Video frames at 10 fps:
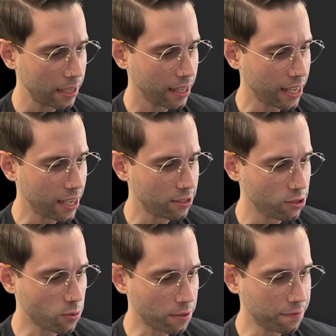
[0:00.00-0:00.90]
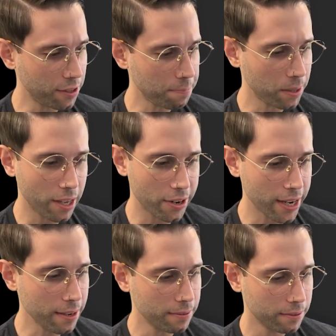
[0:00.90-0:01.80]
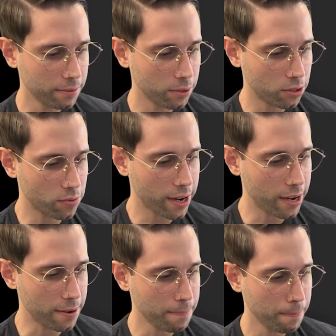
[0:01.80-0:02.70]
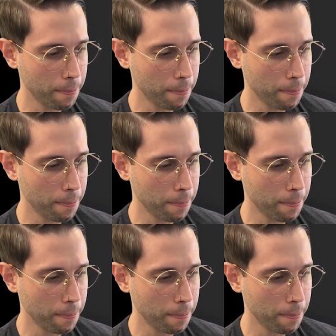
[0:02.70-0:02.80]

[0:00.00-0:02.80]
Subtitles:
is you can flip polarity, which is right here.